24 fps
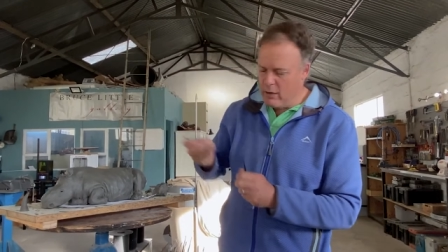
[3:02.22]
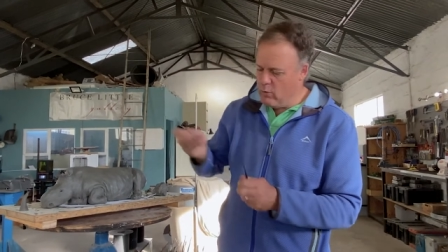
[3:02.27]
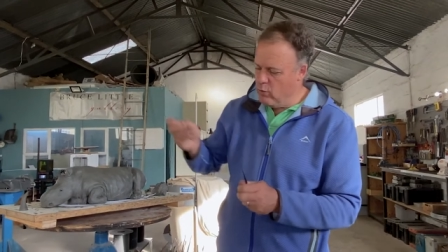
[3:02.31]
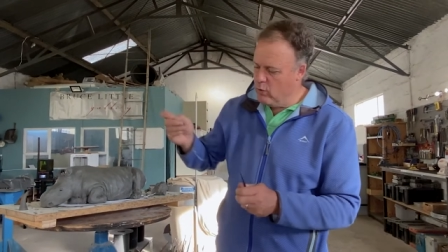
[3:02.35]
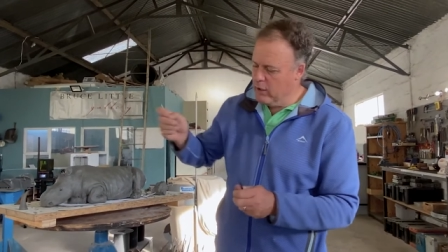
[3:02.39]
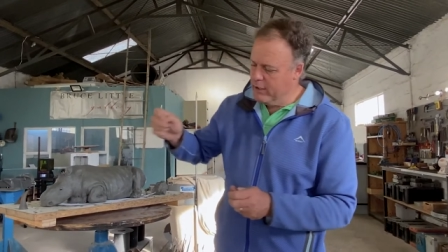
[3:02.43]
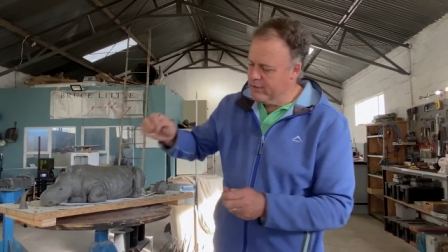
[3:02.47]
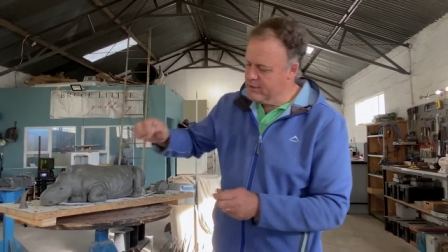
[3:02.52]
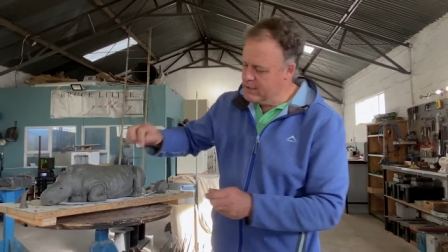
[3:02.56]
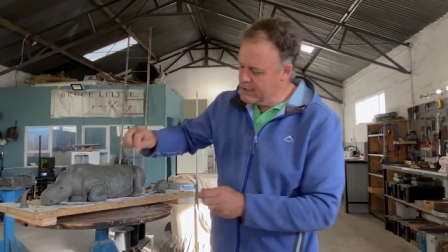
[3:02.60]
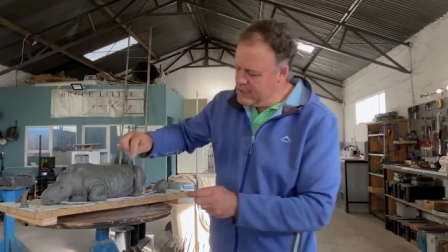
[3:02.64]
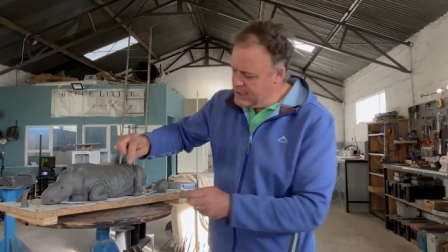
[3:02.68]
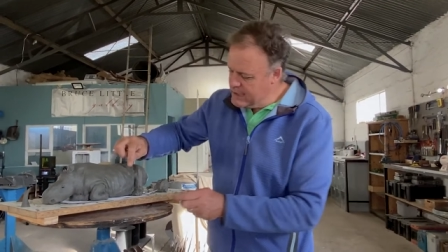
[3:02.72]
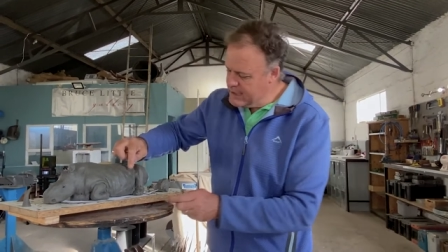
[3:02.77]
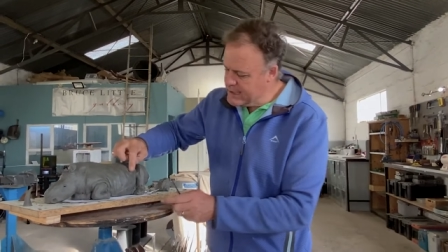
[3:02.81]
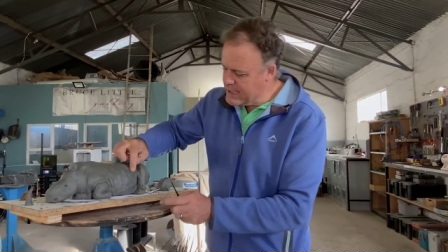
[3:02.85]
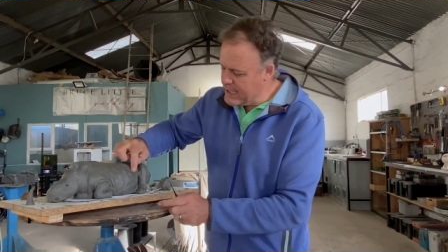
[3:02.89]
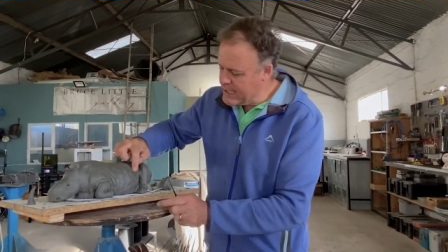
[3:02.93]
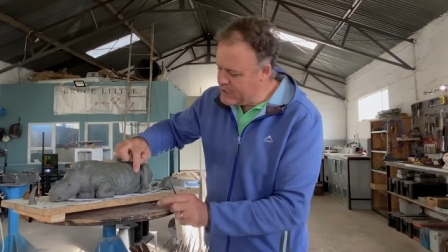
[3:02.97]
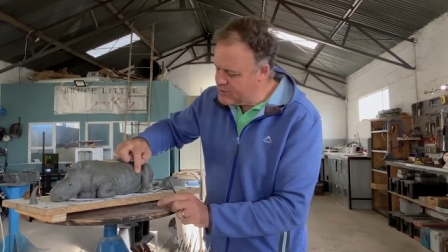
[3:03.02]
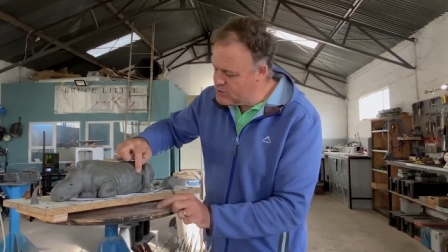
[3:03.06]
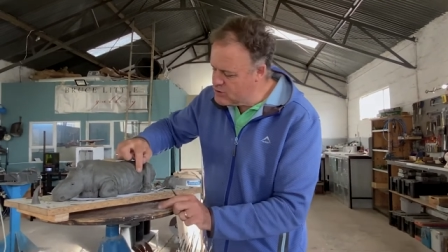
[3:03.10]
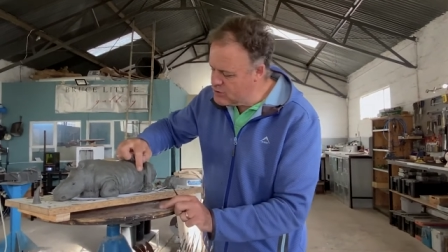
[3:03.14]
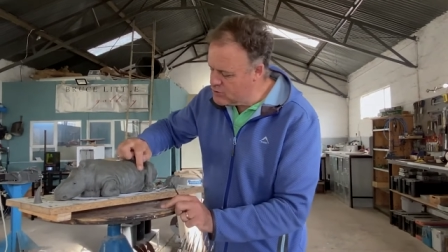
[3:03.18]
well need
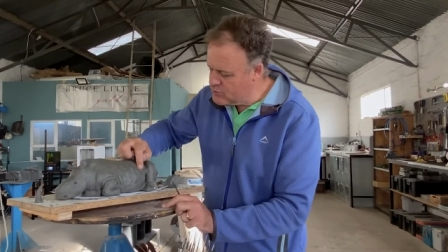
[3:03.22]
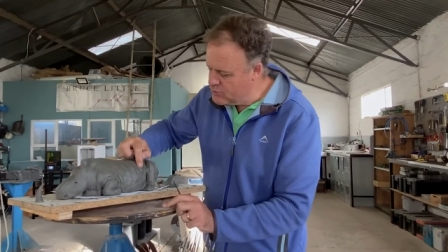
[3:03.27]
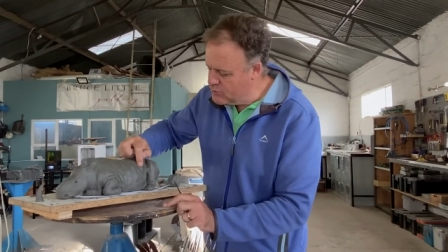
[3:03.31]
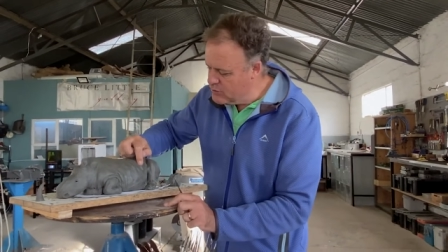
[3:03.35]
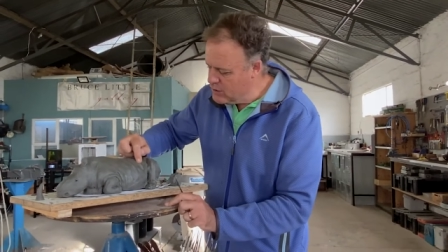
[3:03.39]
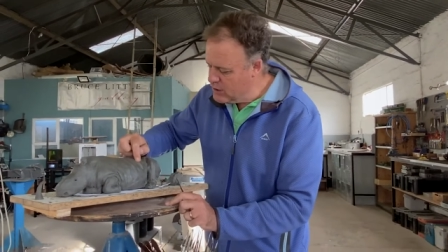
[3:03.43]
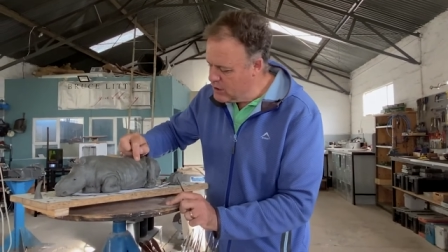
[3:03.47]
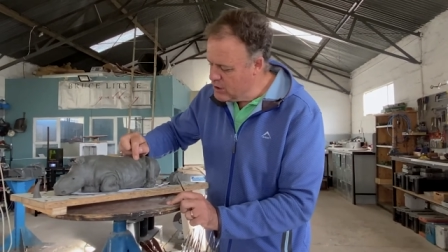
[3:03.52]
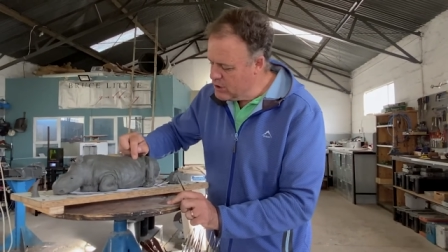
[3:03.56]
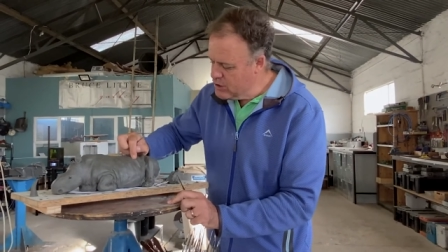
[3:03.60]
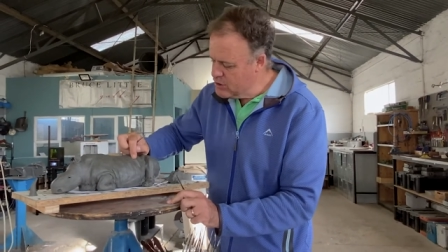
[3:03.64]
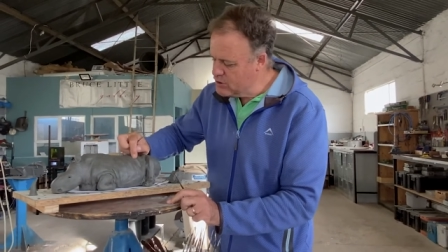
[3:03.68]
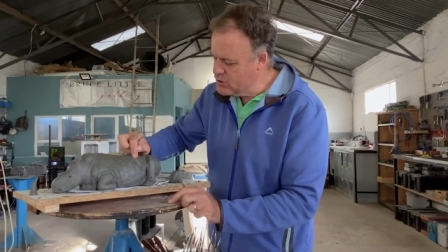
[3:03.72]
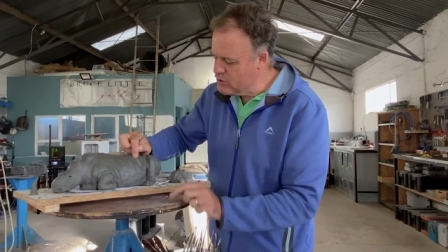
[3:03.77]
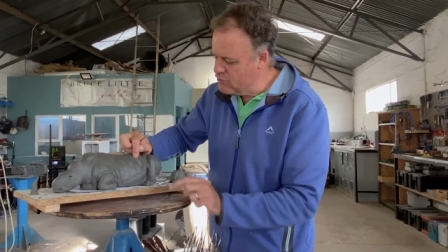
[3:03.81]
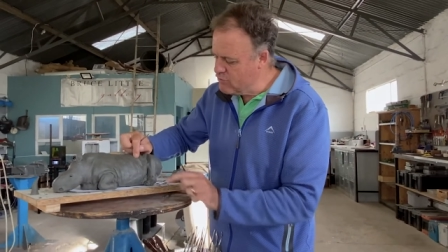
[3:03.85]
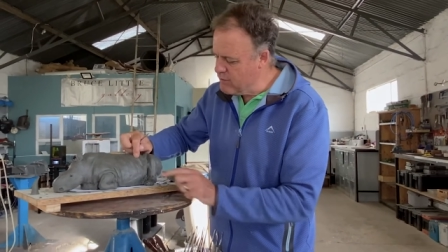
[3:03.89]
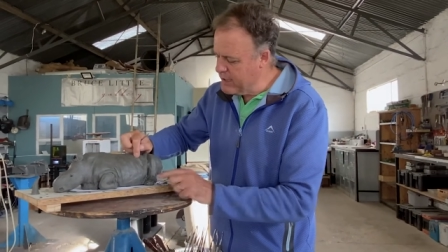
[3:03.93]
that to, to